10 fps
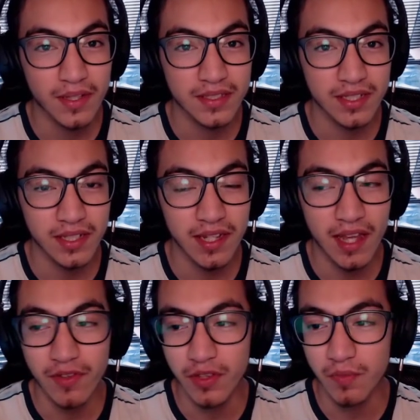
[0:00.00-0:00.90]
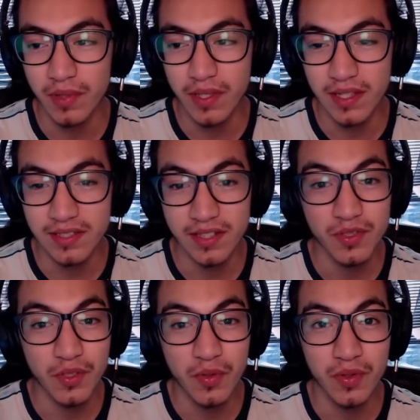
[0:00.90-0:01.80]
because it did have a UPS and it was
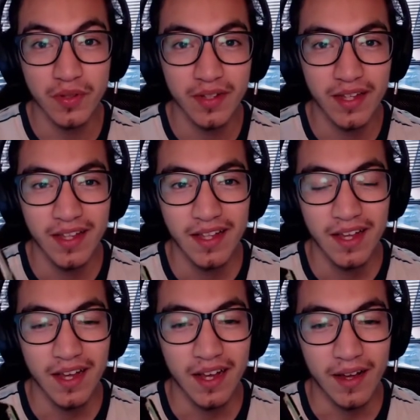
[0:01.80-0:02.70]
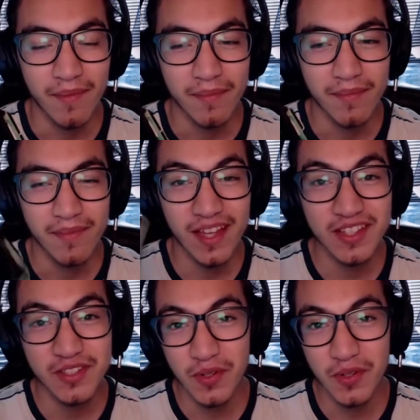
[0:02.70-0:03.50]
cool. Not so